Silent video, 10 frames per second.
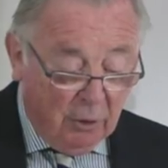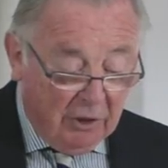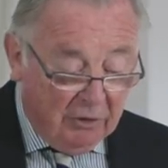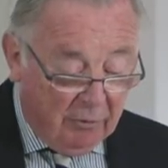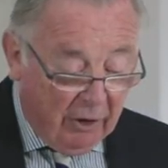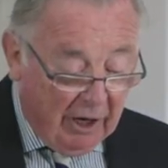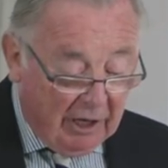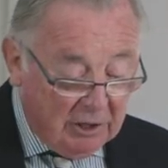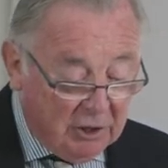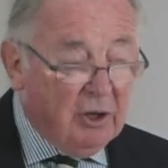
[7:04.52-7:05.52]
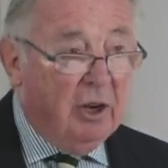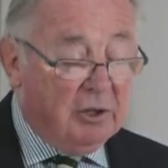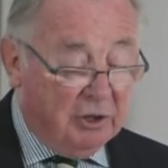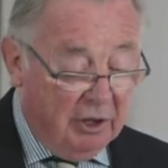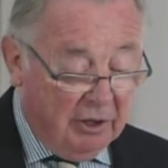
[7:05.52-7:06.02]
foolish phrase
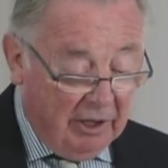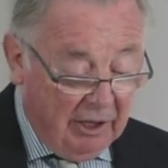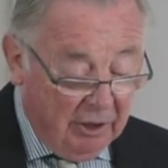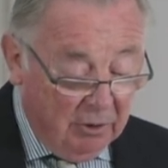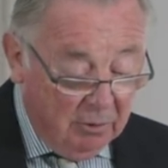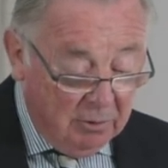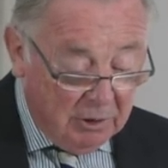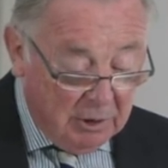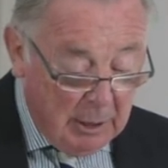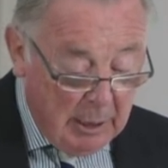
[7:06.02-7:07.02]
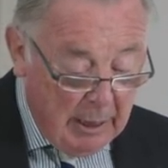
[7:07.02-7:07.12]
constantly used.